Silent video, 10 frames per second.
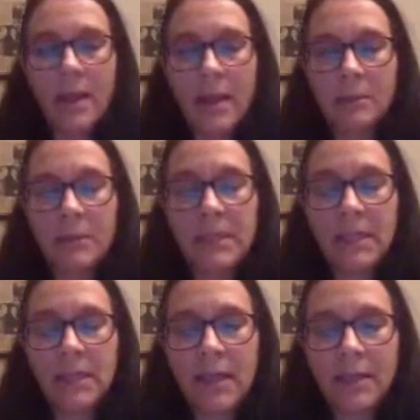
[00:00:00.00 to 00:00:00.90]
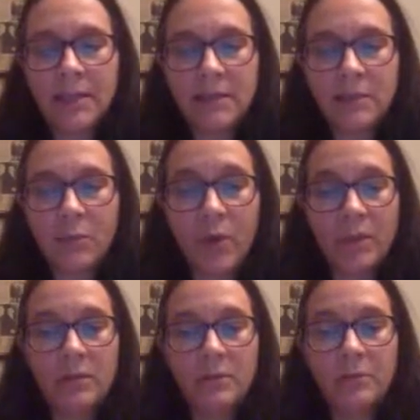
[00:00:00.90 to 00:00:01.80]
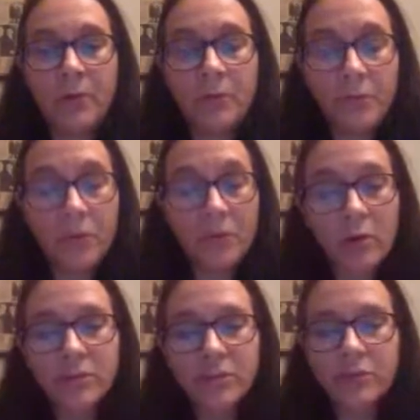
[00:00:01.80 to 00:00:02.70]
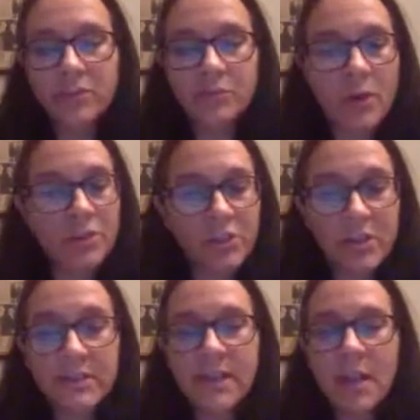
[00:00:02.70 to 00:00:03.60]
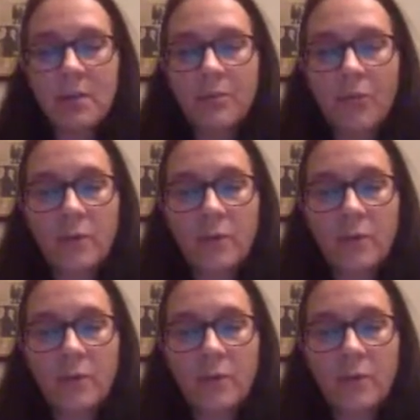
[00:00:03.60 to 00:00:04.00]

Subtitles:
namely data with from focus group discussions, from